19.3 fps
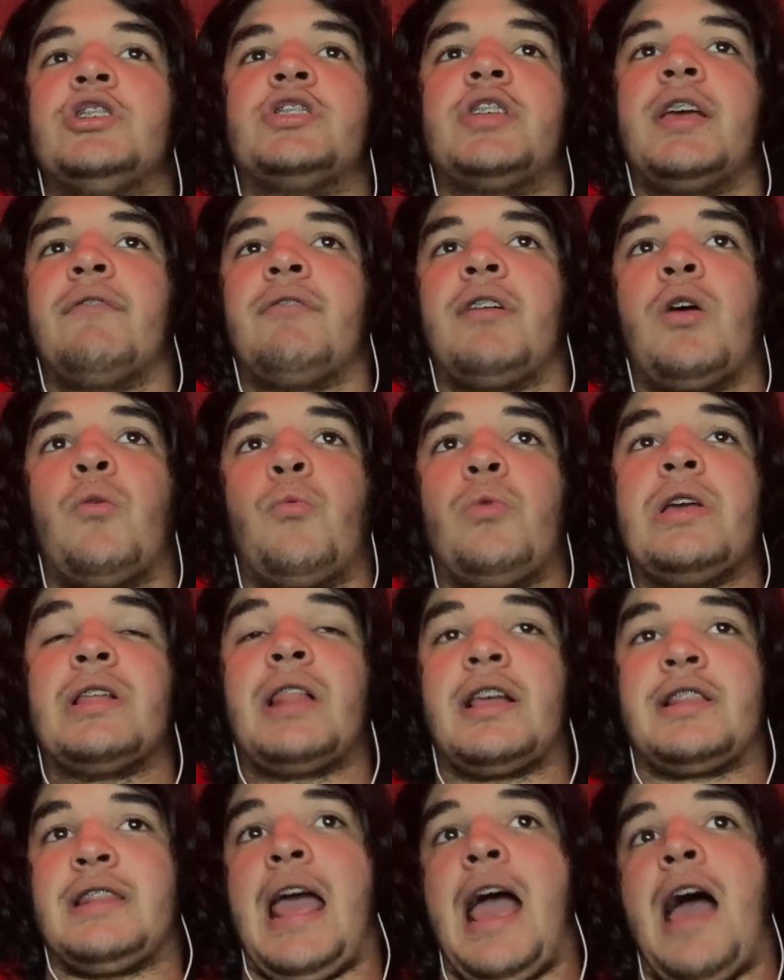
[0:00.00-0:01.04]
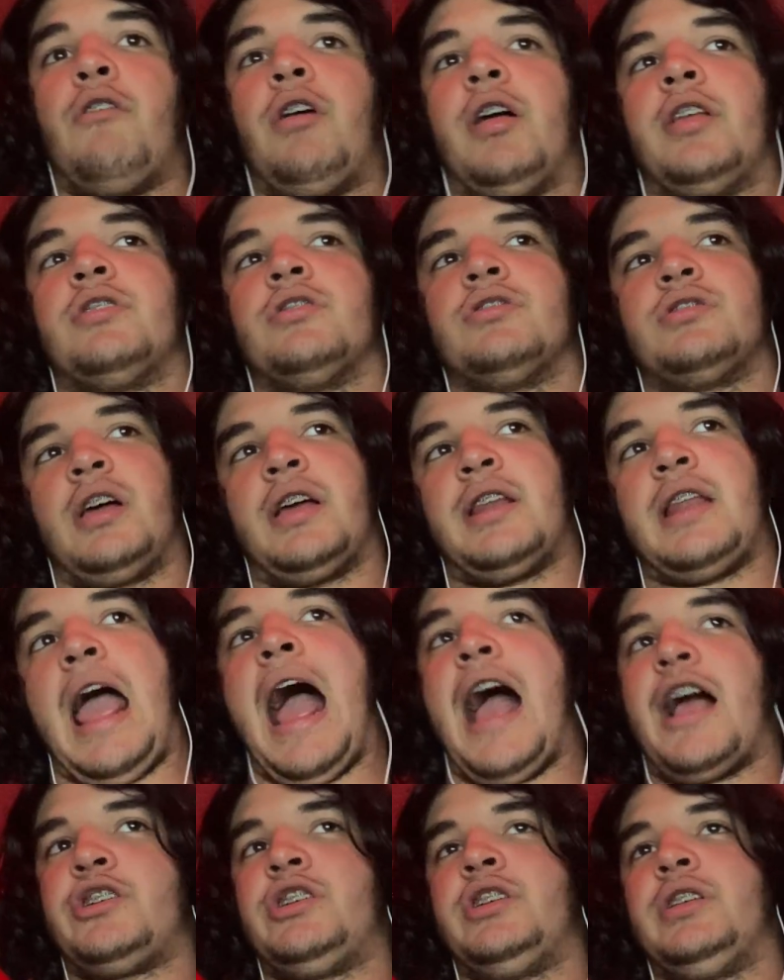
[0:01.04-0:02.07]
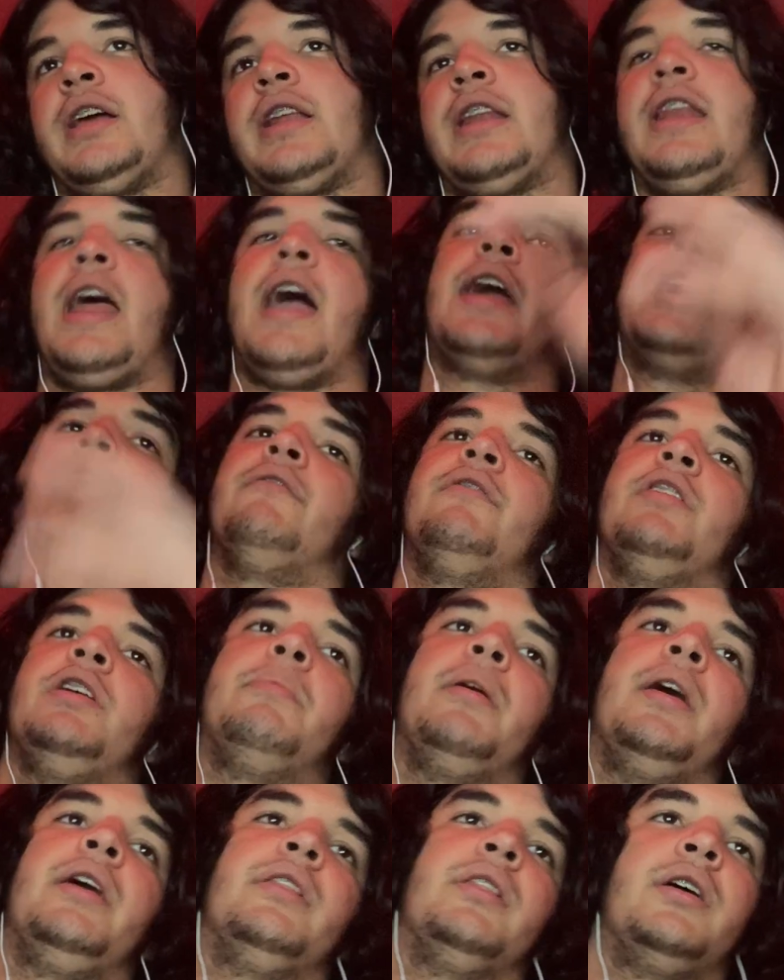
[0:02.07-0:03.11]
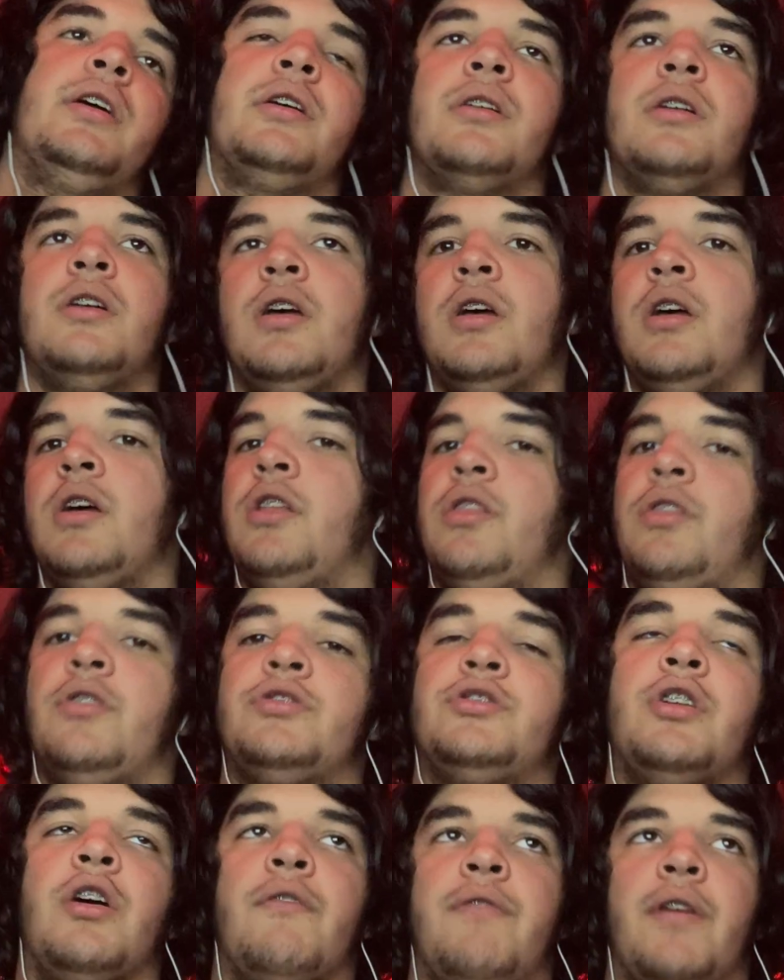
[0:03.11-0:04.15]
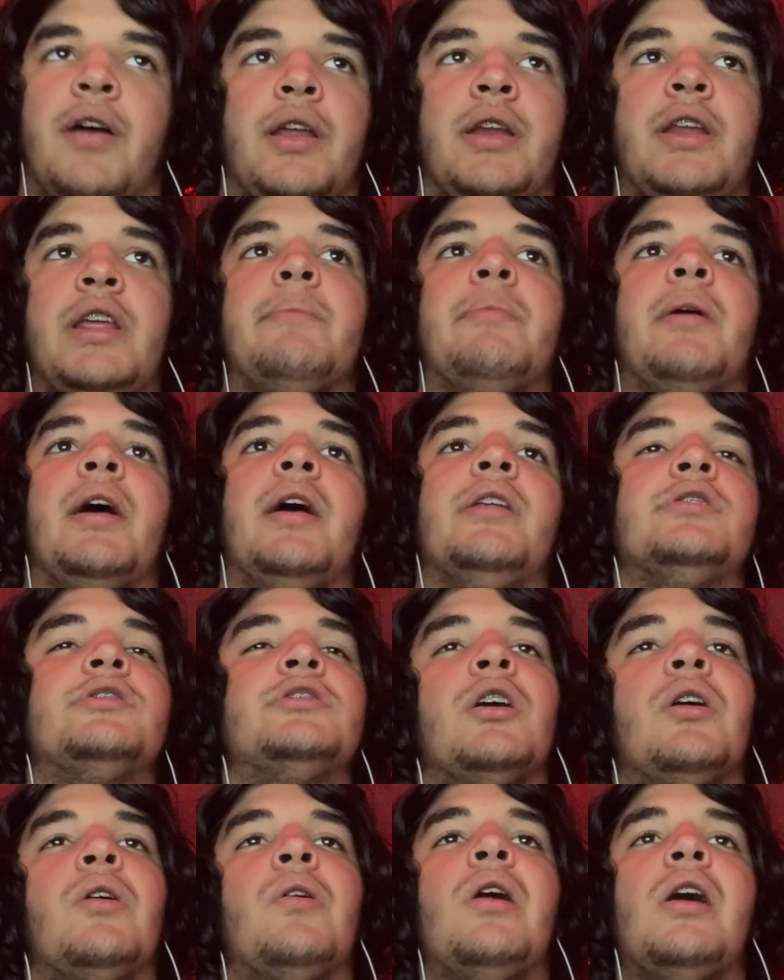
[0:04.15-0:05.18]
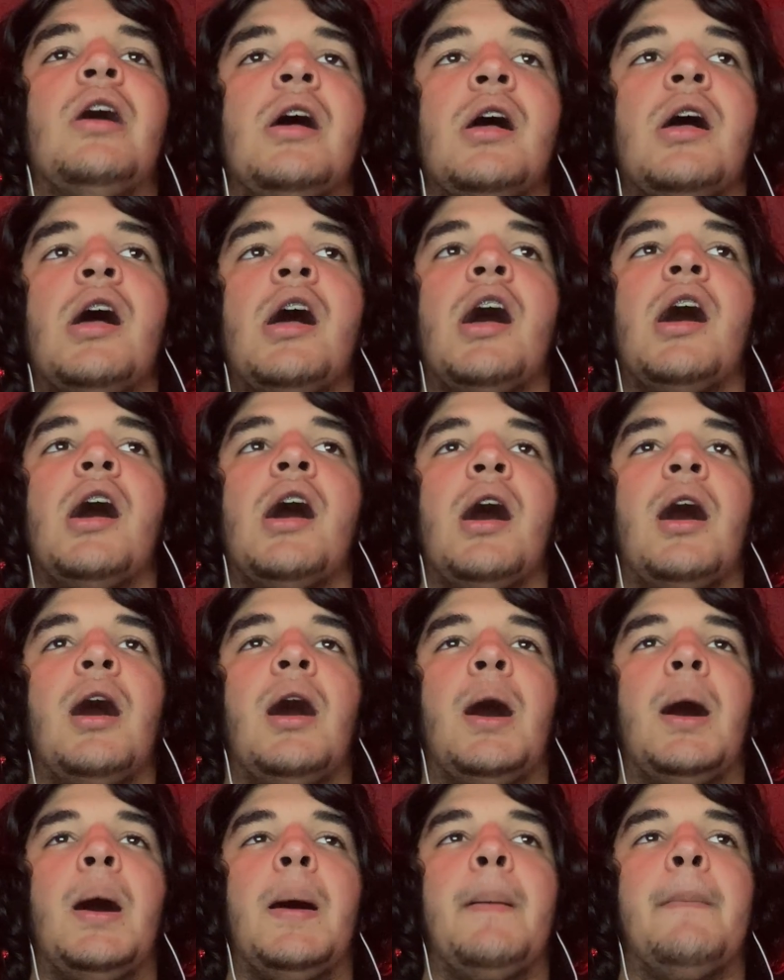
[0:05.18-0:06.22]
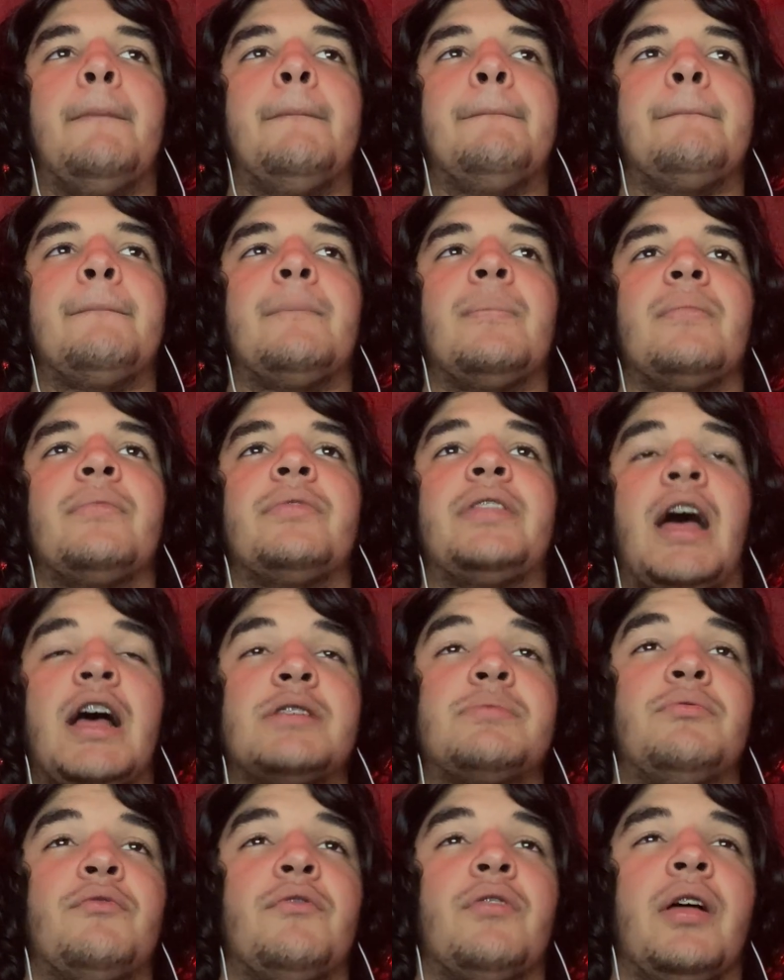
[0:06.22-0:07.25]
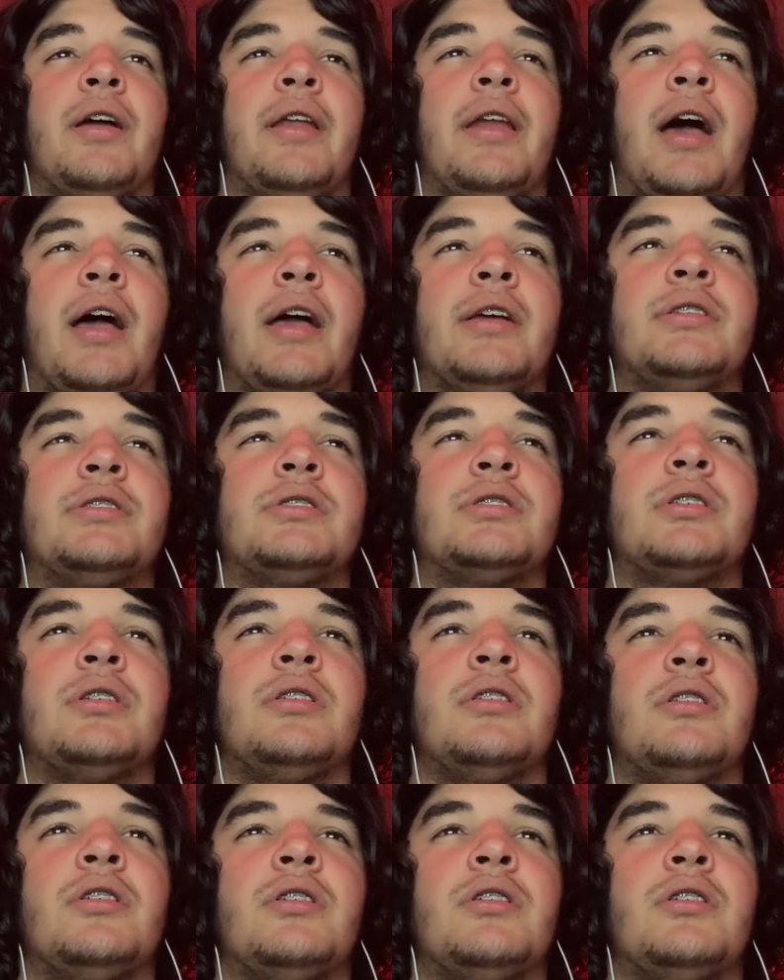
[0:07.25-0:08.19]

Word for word: Just think of like a week like now, like there's like actually like negative knee pain. Like there's no fucking knee pain. So, um, that's been really nice.